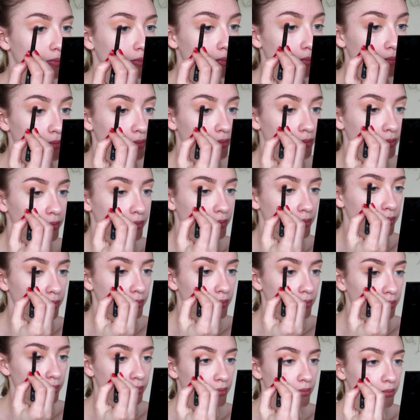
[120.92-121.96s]
the very depth of
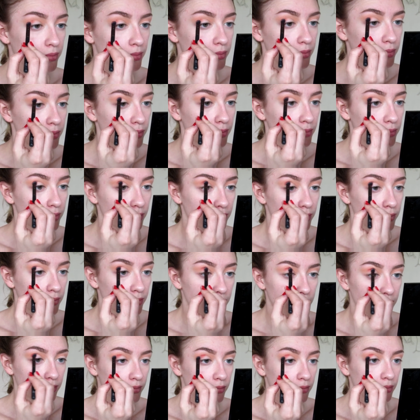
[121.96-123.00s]
the crease to start adding
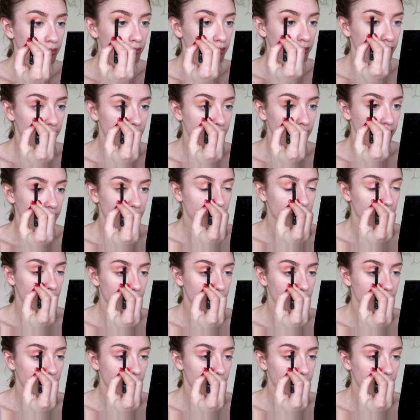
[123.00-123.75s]
some definition.